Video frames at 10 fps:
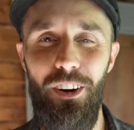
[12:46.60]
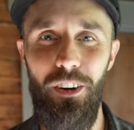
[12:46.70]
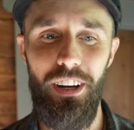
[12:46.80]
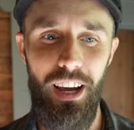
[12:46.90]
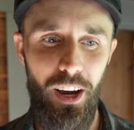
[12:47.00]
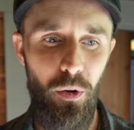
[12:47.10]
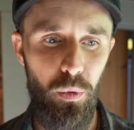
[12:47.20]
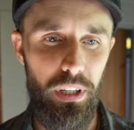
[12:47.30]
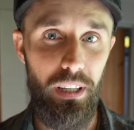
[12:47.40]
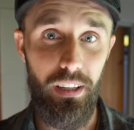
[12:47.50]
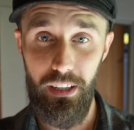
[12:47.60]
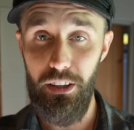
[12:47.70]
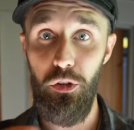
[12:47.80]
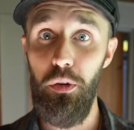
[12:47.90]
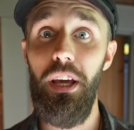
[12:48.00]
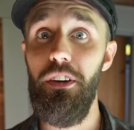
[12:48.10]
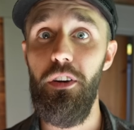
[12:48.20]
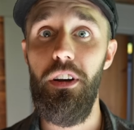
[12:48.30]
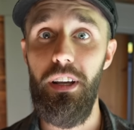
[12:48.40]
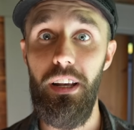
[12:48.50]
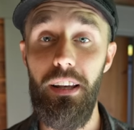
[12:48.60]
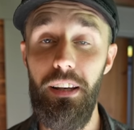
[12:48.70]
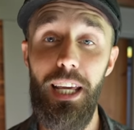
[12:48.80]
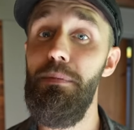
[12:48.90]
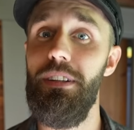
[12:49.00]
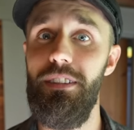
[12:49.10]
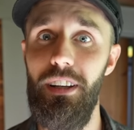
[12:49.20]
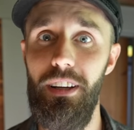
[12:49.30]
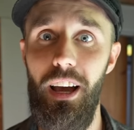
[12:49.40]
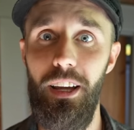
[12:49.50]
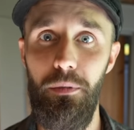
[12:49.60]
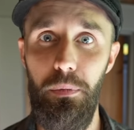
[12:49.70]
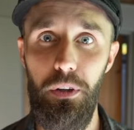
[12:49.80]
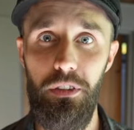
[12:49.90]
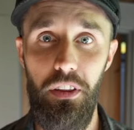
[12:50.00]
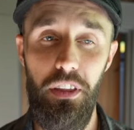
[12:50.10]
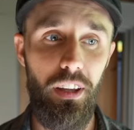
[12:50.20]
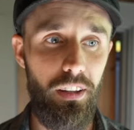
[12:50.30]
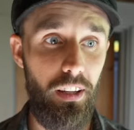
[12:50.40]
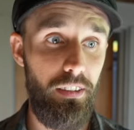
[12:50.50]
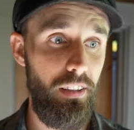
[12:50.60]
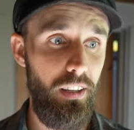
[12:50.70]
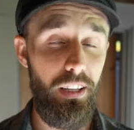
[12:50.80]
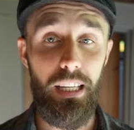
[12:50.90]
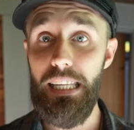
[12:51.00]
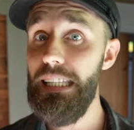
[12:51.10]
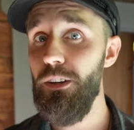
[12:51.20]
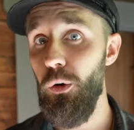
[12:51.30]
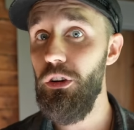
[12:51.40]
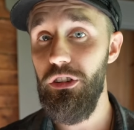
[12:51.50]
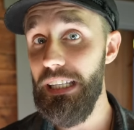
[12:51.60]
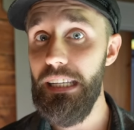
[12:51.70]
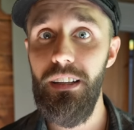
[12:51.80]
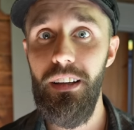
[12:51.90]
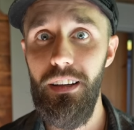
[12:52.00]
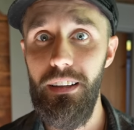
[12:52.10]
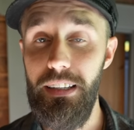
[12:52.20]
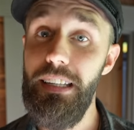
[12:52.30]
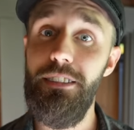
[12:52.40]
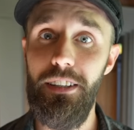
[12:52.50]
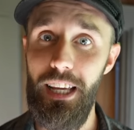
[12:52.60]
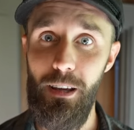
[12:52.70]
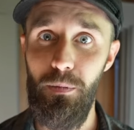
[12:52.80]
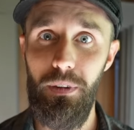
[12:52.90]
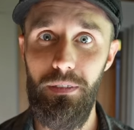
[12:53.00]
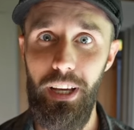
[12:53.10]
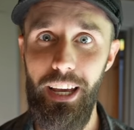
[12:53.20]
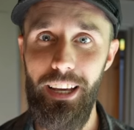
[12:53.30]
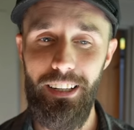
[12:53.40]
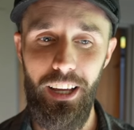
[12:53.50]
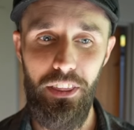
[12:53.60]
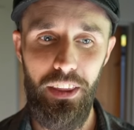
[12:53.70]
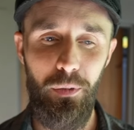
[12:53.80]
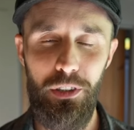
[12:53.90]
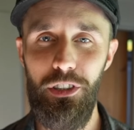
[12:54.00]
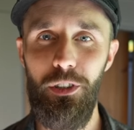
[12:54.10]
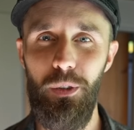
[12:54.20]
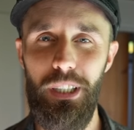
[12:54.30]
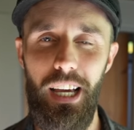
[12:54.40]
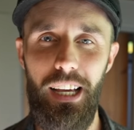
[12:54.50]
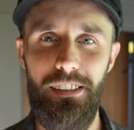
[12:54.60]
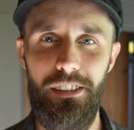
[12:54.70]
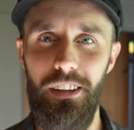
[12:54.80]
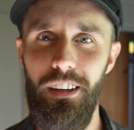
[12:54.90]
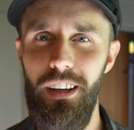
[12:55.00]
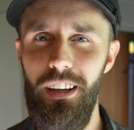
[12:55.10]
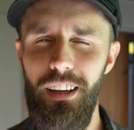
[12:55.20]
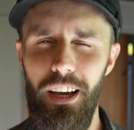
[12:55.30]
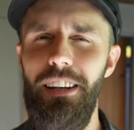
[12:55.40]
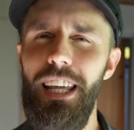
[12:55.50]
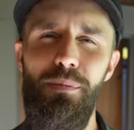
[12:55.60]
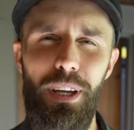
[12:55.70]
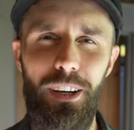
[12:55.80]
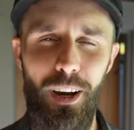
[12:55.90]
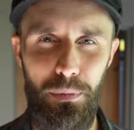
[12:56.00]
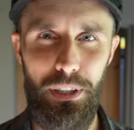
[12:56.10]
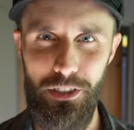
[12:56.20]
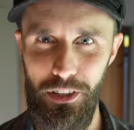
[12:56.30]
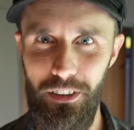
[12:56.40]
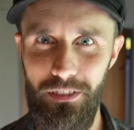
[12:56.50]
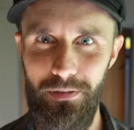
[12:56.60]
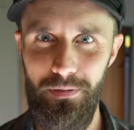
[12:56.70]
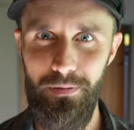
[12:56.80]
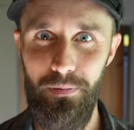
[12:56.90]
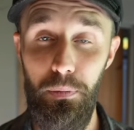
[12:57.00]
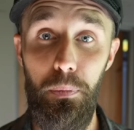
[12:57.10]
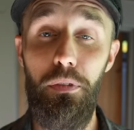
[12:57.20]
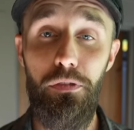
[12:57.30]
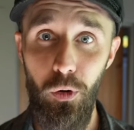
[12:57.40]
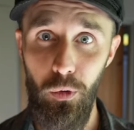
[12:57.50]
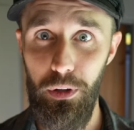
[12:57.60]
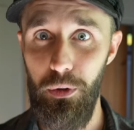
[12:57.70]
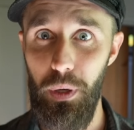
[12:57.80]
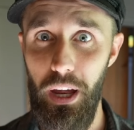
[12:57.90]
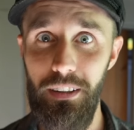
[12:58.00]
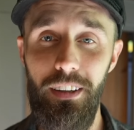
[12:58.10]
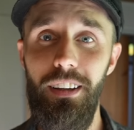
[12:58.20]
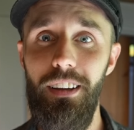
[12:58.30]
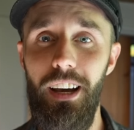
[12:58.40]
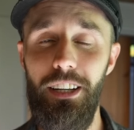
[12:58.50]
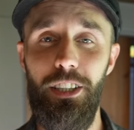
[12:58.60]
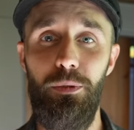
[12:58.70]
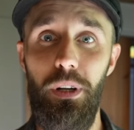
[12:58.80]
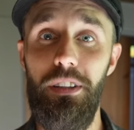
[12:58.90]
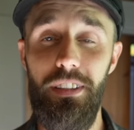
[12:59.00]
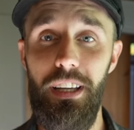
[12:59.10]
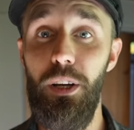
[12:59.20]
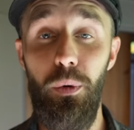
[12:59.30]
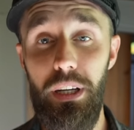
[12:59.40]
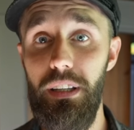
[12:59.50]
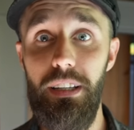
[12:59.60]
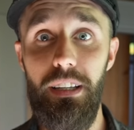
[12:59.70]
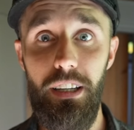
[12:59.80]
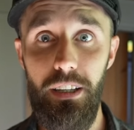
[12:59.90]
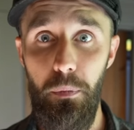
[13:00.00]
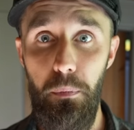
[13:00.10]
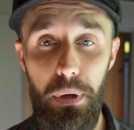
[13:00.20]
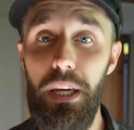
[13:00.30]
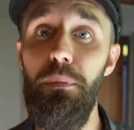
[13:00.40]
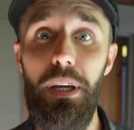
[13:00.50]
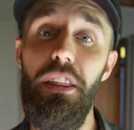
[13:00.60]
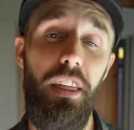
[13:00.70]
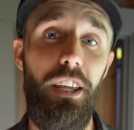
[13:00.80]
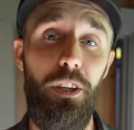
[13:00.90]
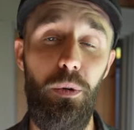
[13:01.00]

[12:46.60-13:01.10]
on how we together can name this little guy, because I think that he or she needs a name, and I think we should do it as a naming competition. But before we do that, I just want to say quickly a big thank